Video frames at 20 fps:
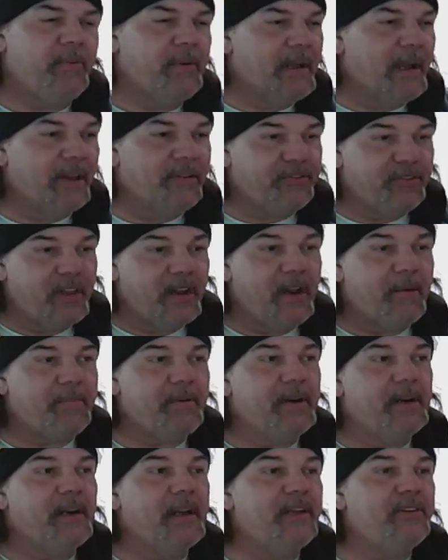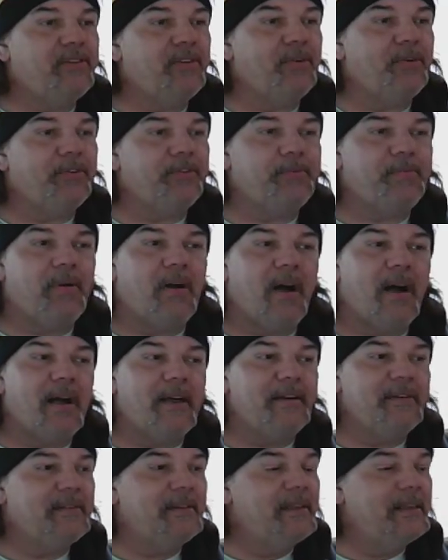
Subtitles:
We got set up in a nice little spot.